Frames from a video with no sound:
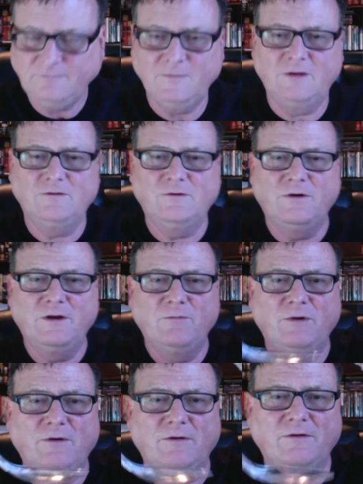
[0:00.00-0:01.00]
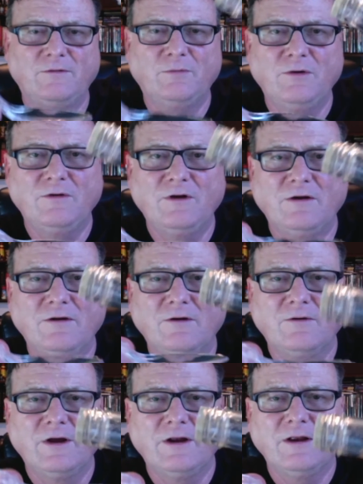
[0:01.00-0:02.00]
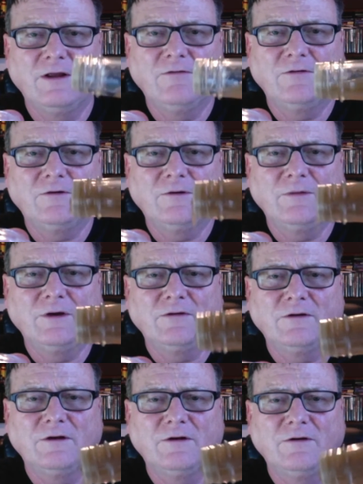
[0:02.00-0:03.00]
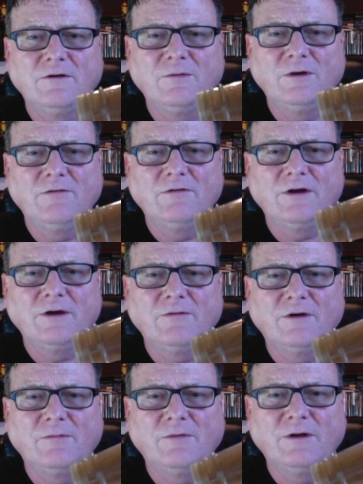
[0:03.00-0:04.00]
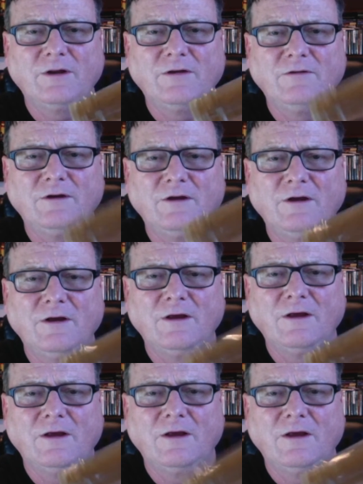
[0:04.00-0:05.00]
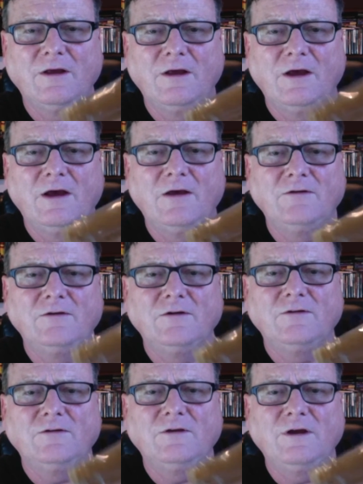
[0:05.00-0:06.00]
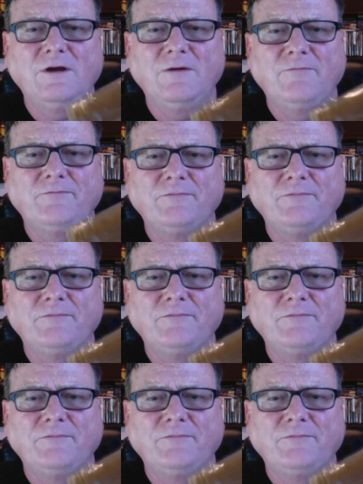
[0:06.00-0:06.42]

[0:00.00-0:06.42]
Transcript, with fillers: let's go ahead and put it on a spoon. I'm going to go ahead and leave this on because I do believe it comes out pretty easy, as you can see.